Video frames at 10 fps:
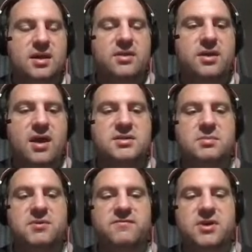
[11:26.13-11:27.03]
the
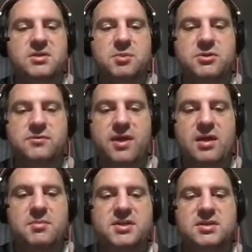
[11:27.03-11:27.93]
concept of transposable
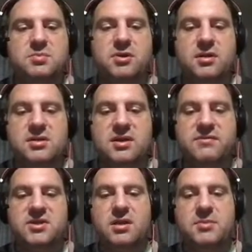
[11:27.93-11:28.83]
elements as purely
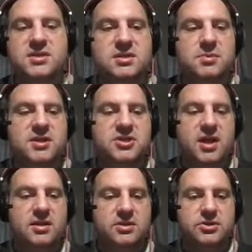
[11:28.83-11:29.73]
selfish elements is being
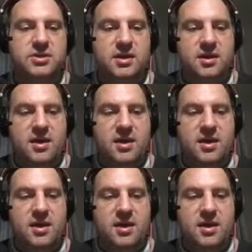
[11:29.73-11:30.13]
challenged,